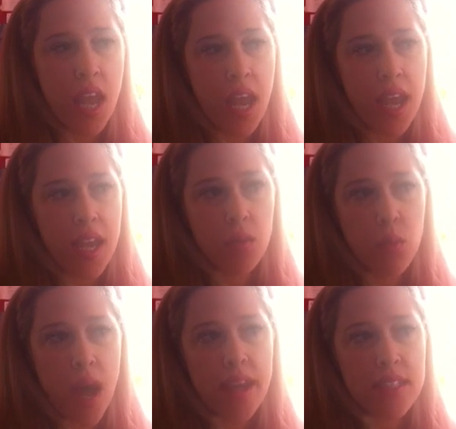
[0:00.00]
And
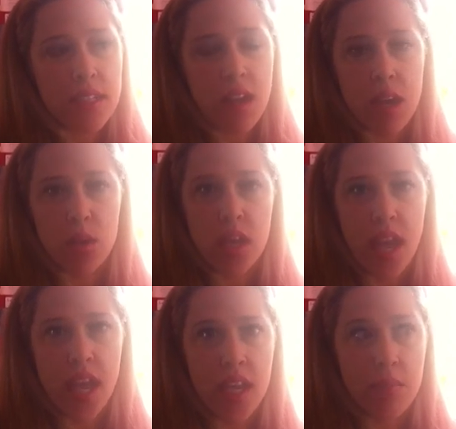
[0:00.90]
why is it not
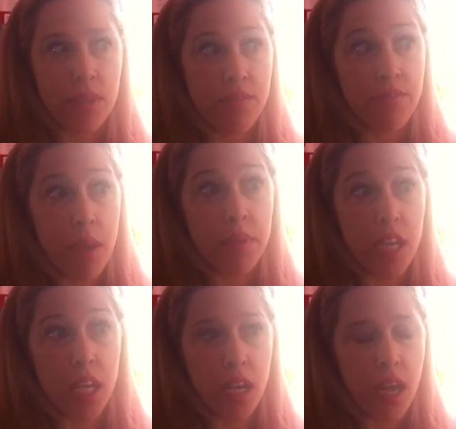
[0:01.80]
okay to be
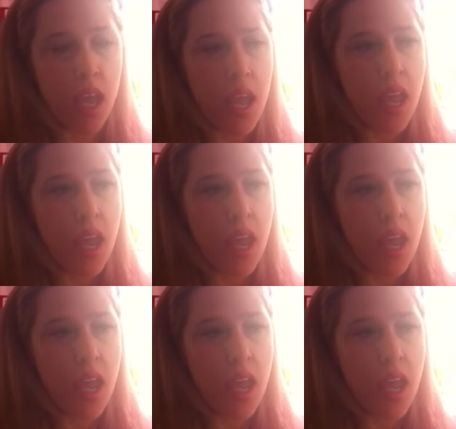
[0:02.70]
feminine?